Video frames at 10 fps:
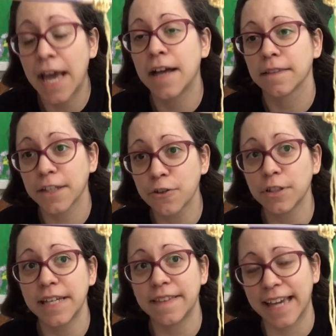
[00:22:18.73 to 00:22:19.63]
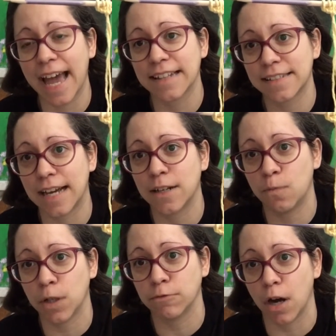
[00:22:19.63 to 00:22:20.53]
Literally the cast on in
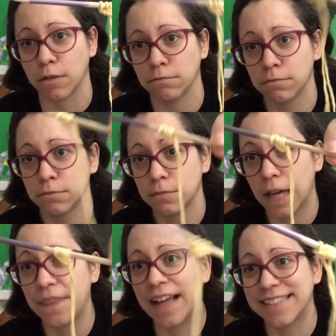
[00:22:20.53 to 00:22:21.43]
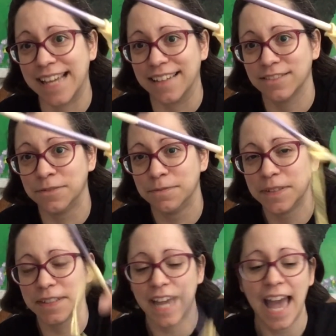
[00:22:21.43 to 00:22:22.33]
1 row. That's it.
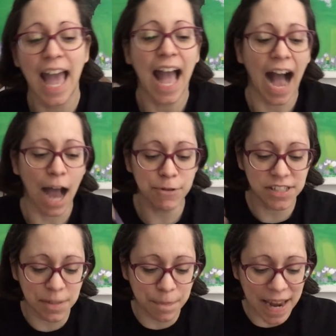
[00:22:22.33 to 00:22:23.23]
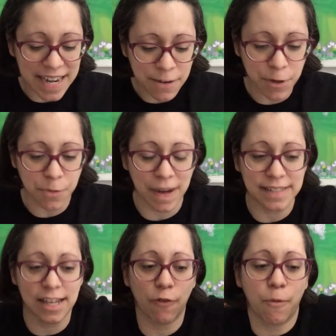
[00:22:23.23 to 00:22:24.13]
I was debating with
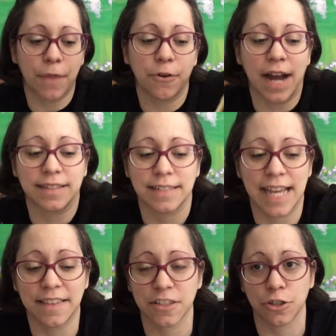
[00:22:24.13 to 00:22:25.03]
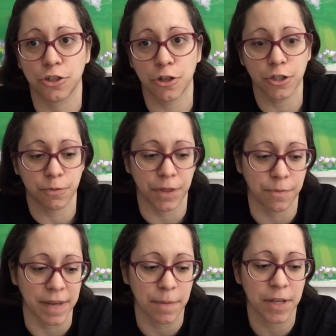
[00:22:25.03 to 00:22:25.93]
myself whether or not to take this to church with
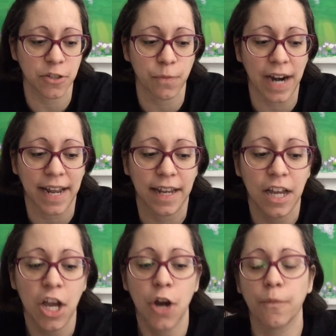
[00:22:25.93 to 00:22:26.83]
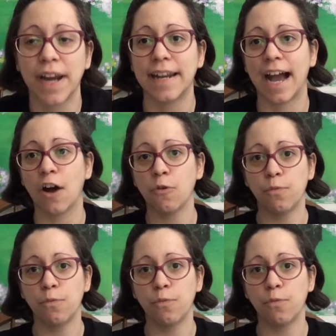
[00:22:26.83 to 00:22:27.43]
me, because right now